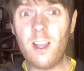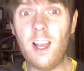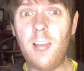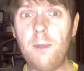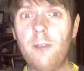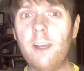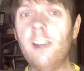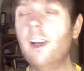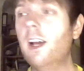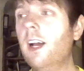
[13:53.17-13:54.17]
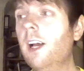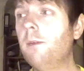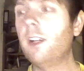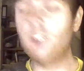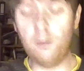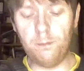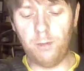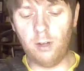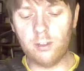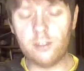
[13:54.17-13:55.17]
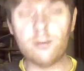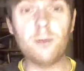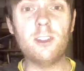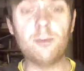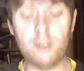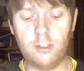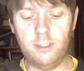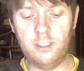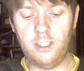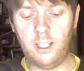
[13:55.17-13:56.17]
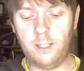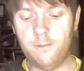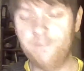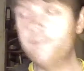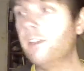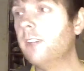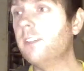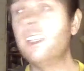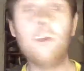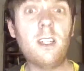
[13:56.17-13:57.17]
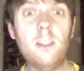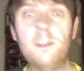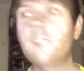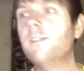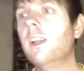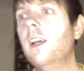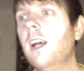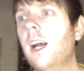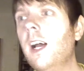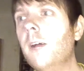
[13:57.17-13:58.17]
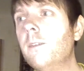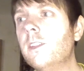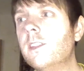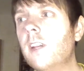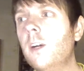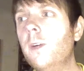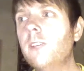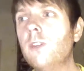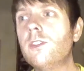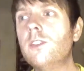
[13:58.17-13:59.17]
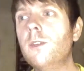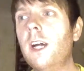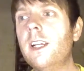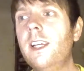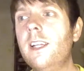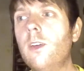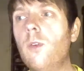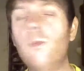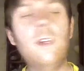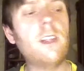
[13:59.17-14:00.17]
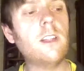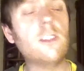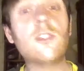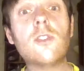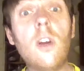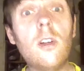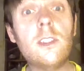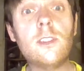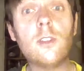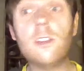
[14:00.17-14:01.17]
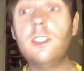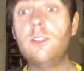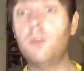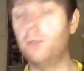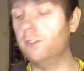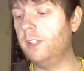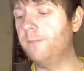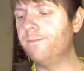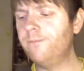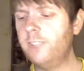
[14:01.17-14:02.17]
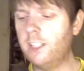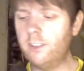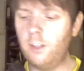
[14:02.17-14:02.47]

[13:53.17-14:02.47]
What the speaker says: ABV. I got a box from this brewery today. I'll tell you about it in a minute. So Rod Stewart had a hit with the Scottish football team. Yes.